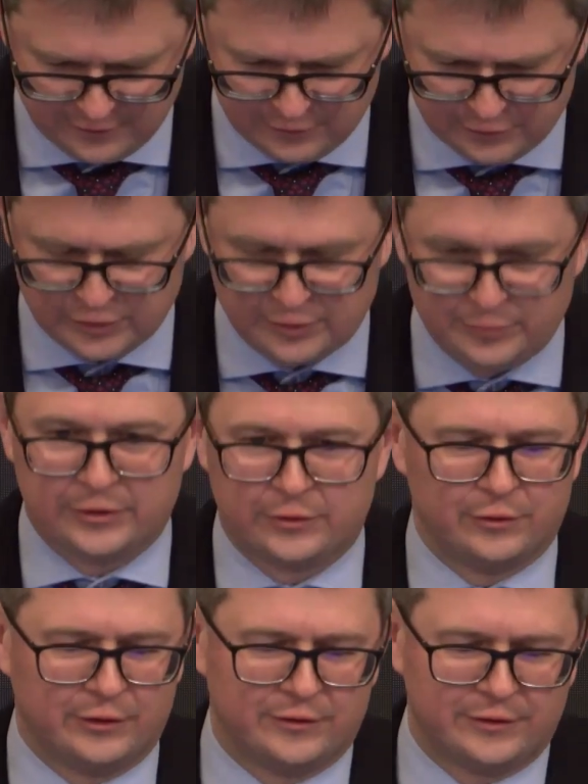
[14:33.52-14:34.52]
our German
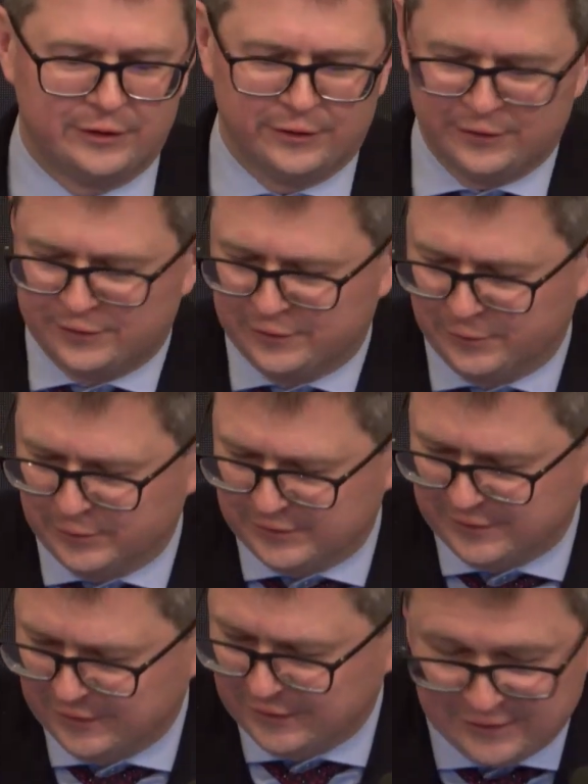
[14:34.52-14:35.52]
colleagues here. So
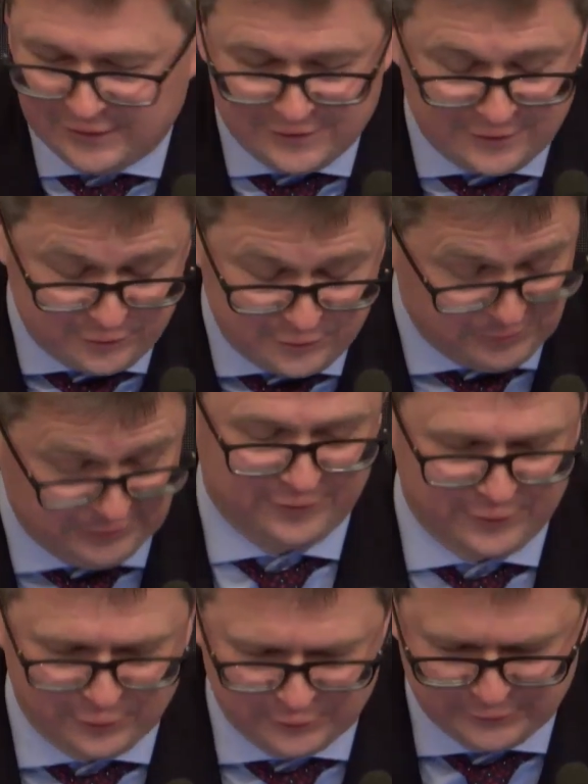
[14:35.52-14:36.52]
it's an extremely
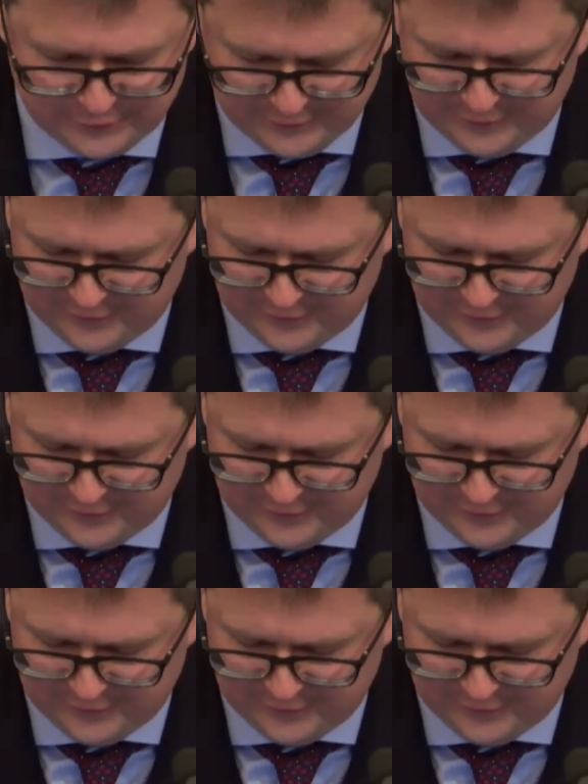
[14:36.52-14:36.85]
difficult